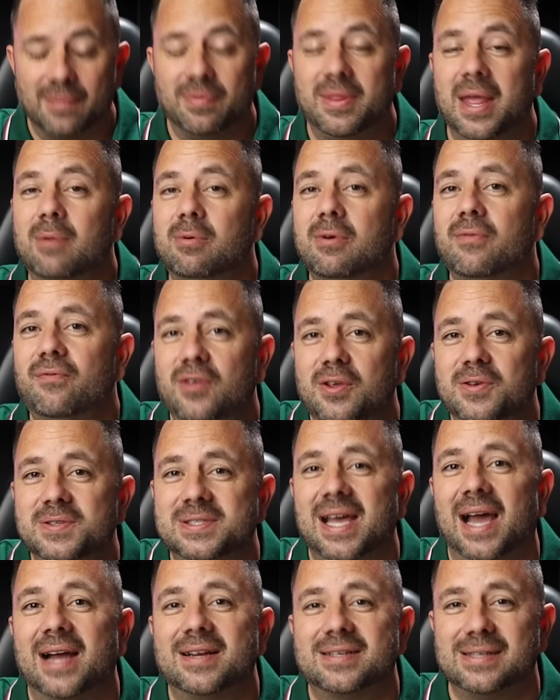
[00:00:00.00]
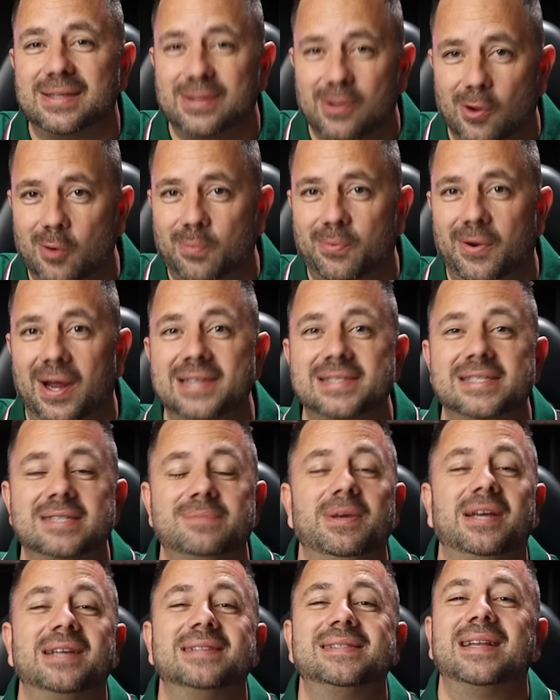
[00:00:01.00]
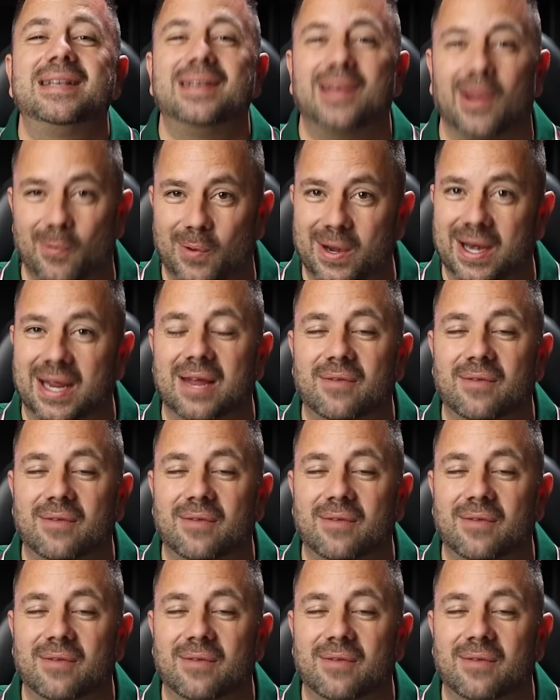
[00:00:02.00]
They refuse to actually lower prices because they don't want to